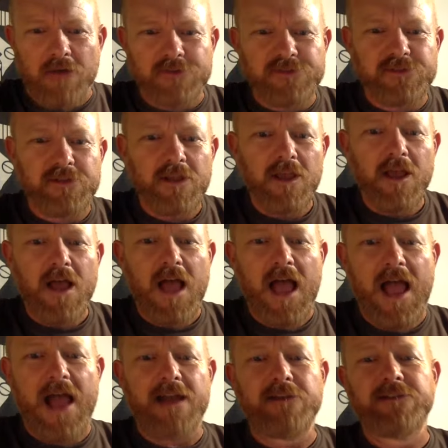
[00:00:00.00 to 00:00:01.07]
else.
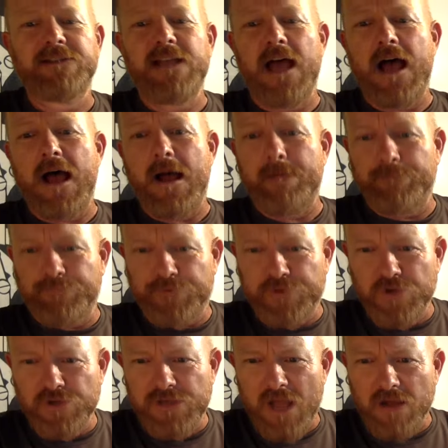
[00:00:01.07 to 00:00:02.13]
And
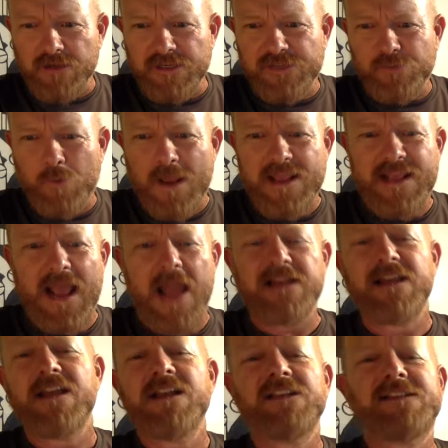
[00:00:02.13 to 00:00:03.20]
good luck this
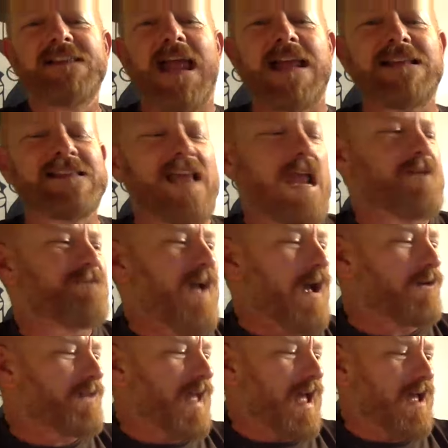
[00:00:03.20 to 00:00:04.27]
weekend. Stay
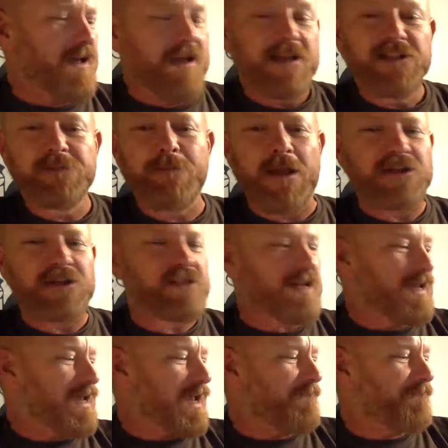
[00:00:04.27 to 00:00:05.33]
safe out there,
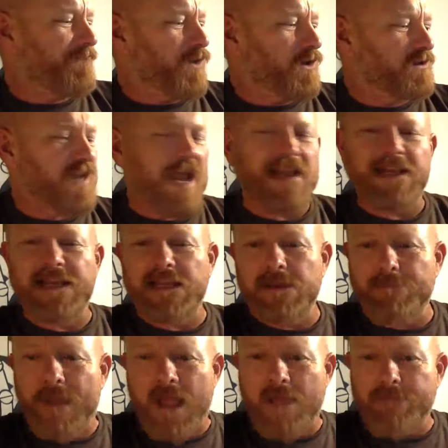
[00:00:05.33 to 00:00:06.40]
especially if you're
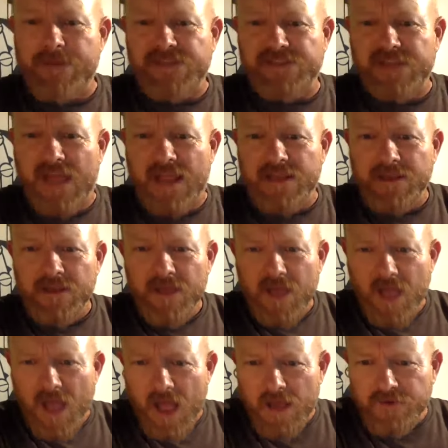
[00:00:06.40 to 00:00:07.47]
sailing in the Bay of Biscay.
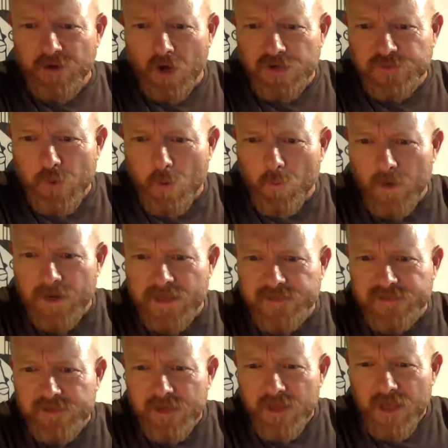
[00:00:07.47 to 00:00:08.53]
Nice one,
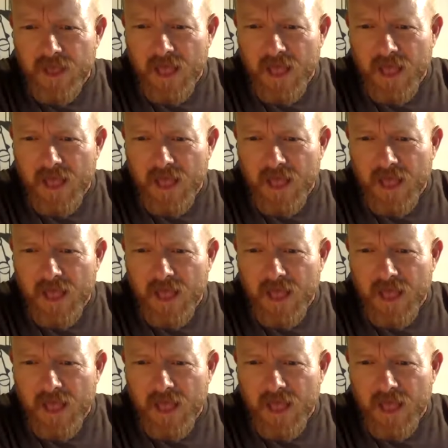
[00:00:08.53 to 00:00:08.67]
Willis.